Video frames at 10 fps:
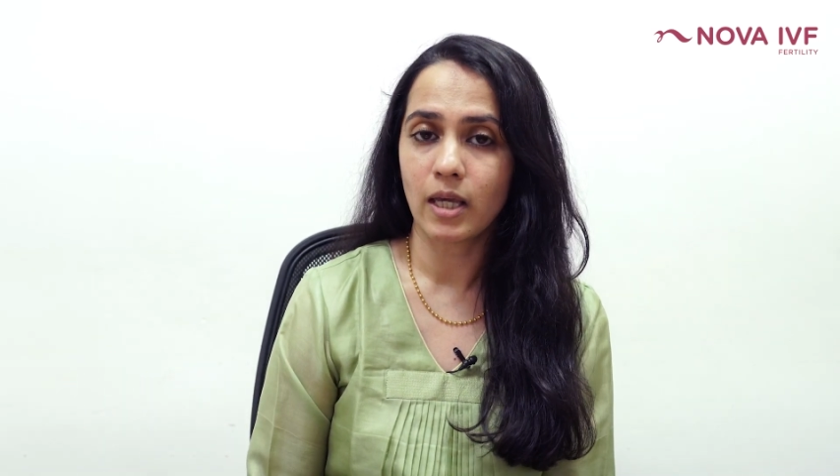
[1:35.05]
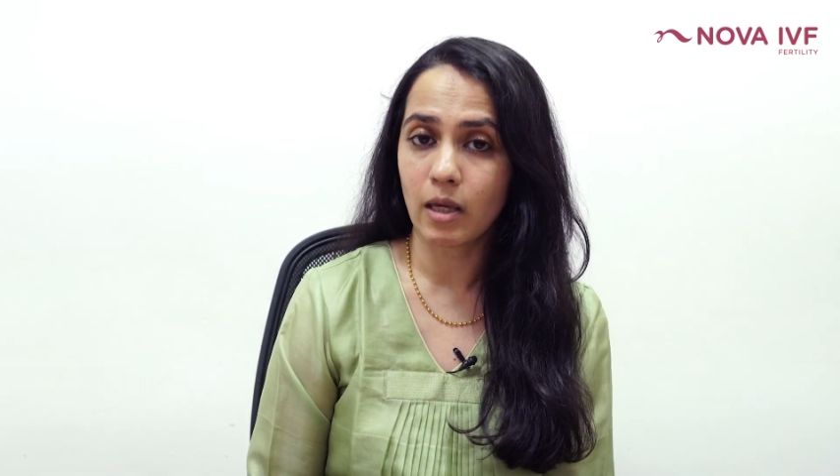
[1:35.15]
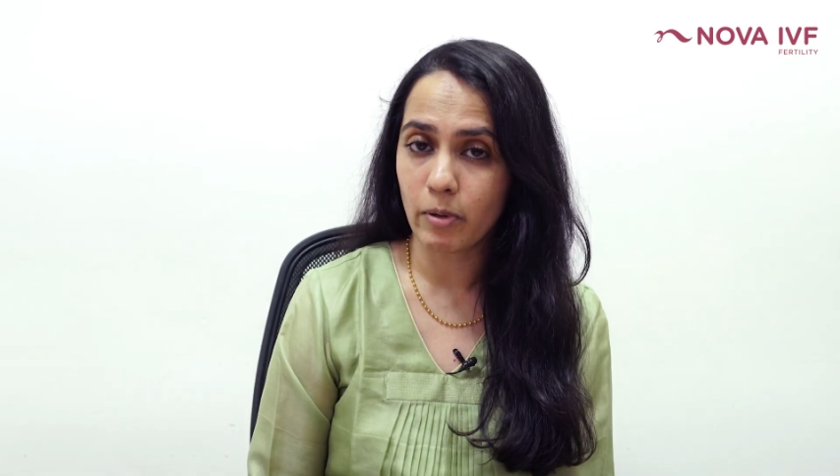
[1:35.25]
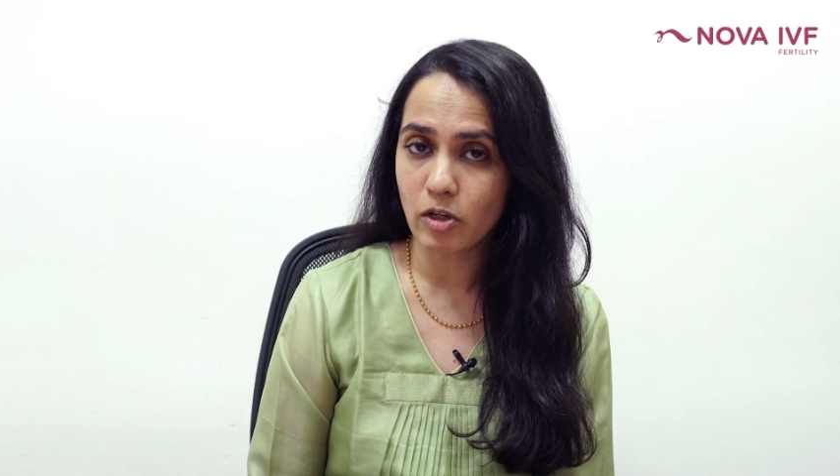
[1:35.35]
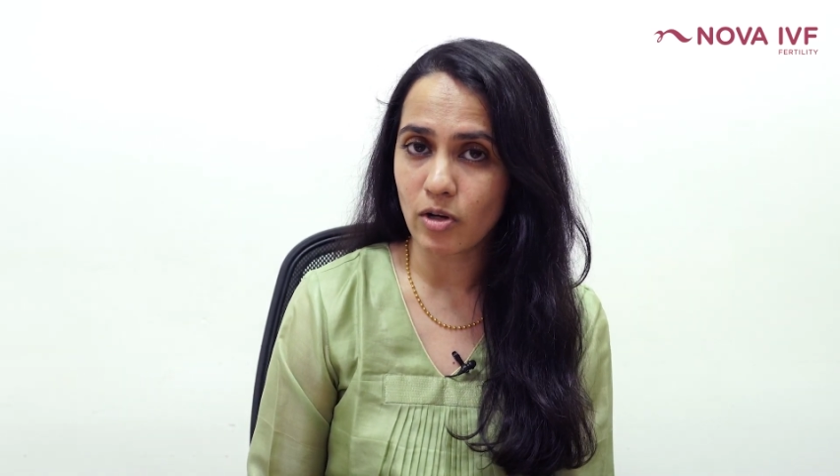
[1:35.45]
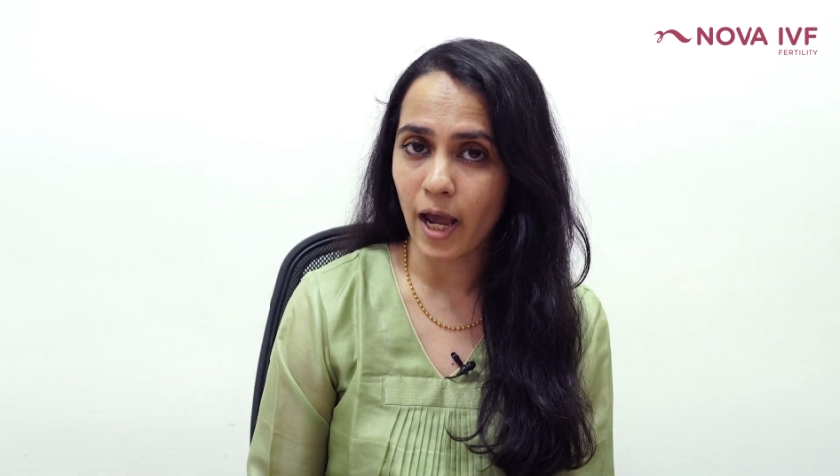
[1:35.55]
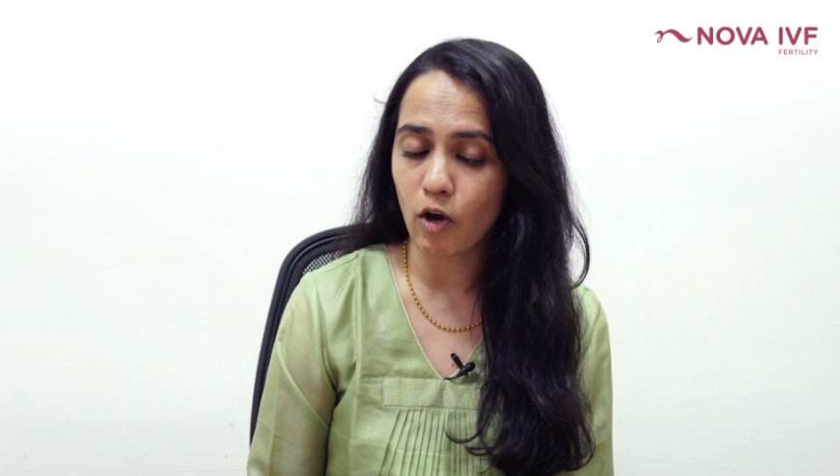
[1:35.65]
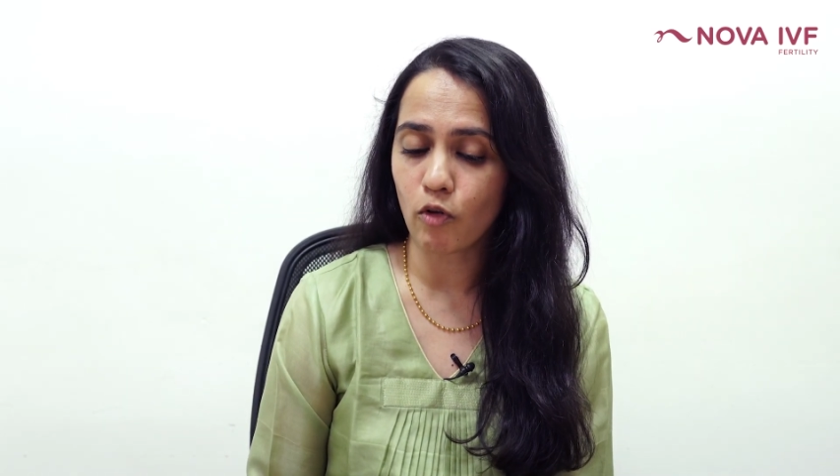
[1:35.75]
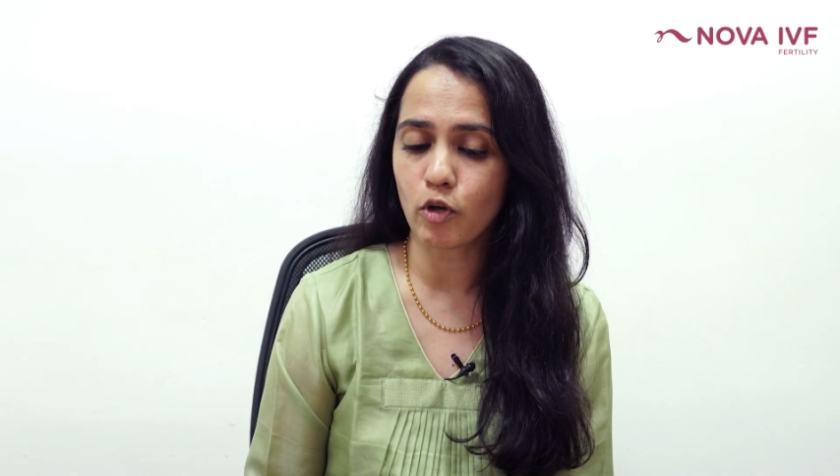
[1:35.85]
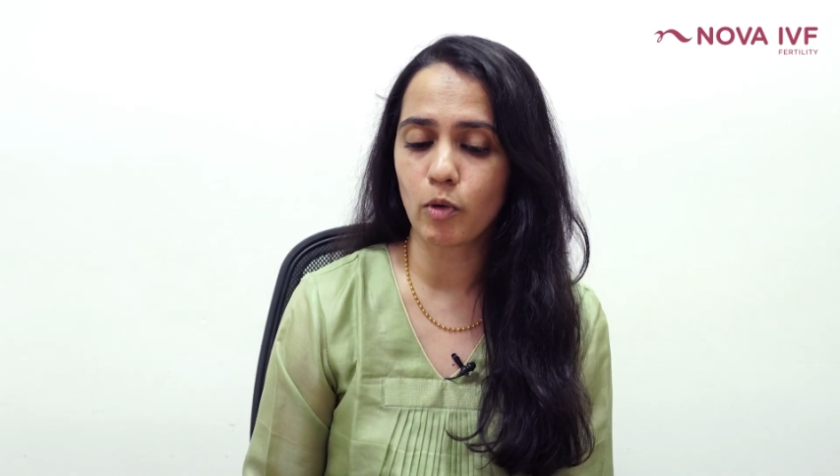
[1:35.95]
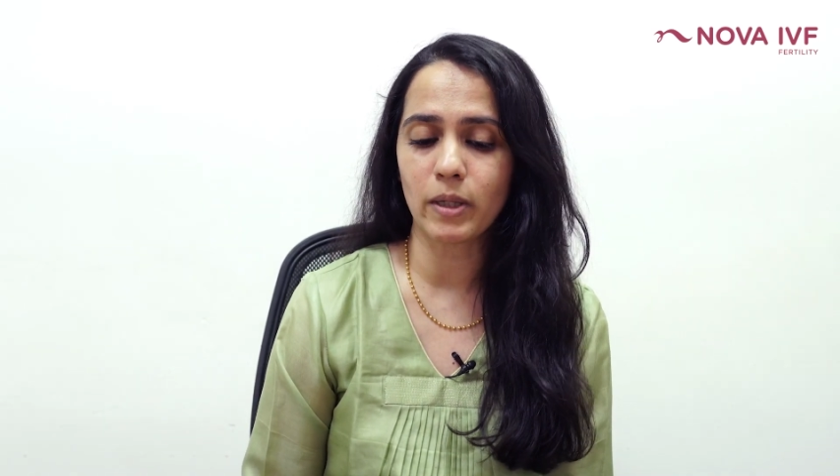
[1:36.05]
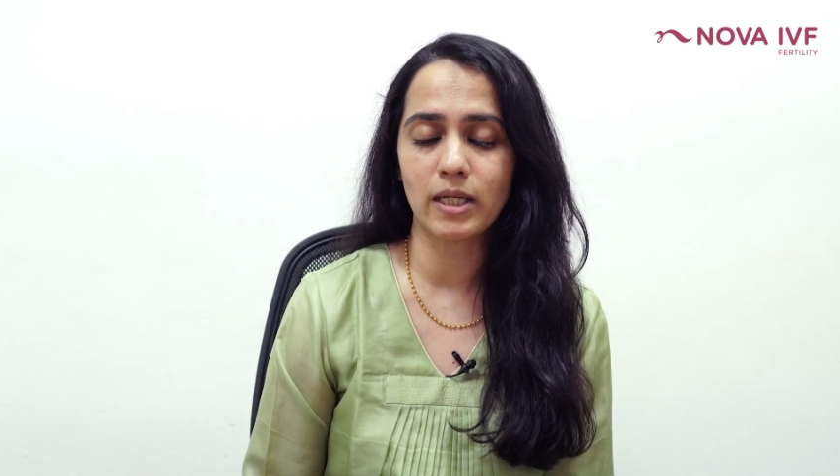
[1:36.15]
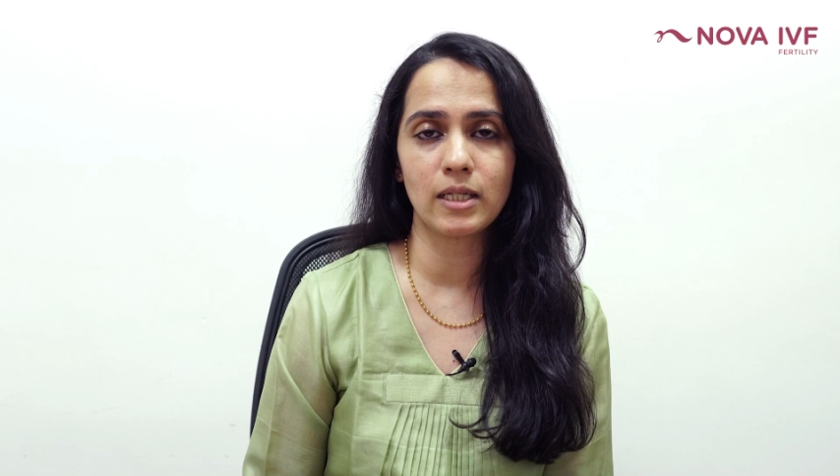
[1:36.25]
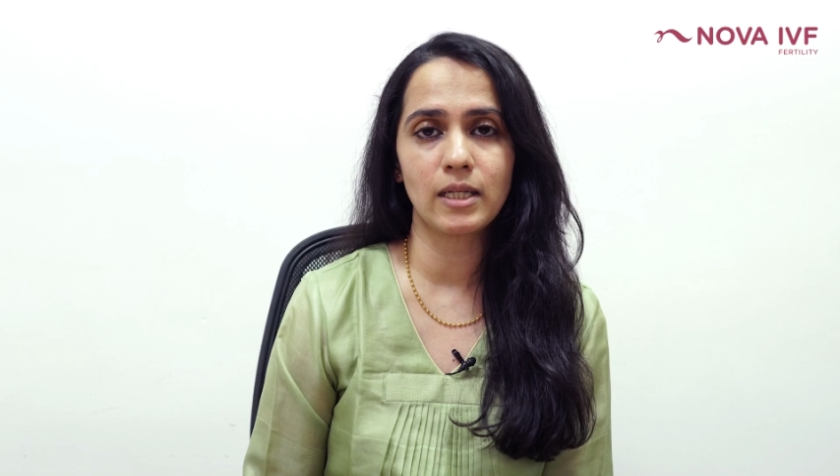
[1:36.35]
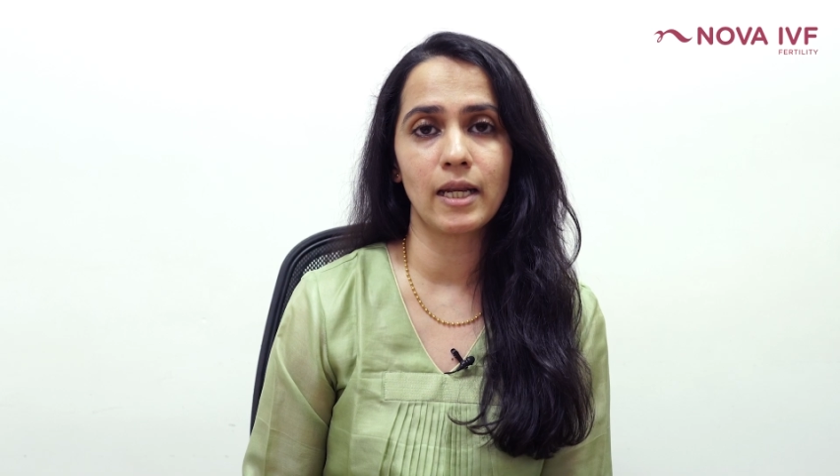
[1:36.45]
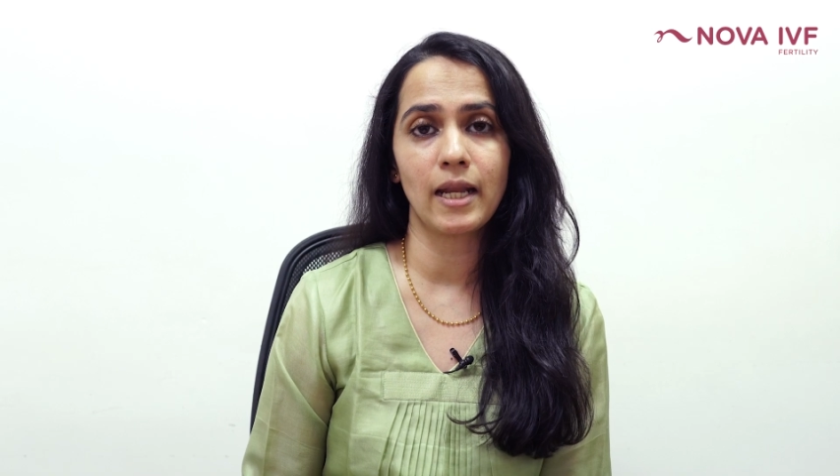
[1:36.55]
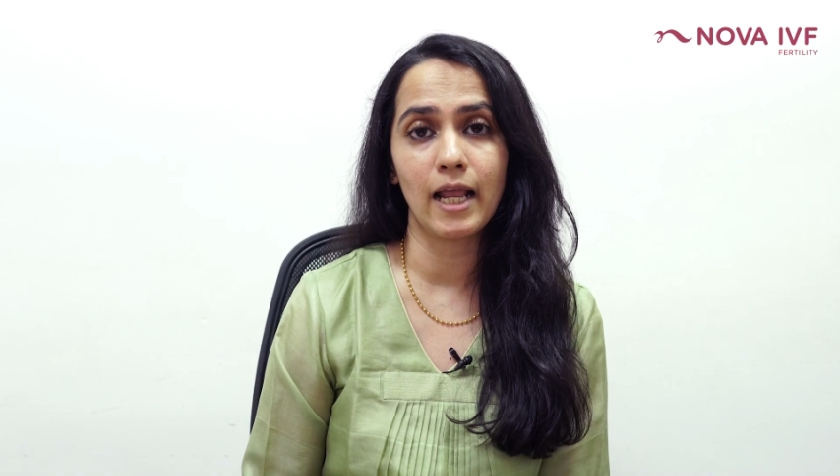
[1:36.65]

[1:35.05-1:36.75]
Keeping track of your period can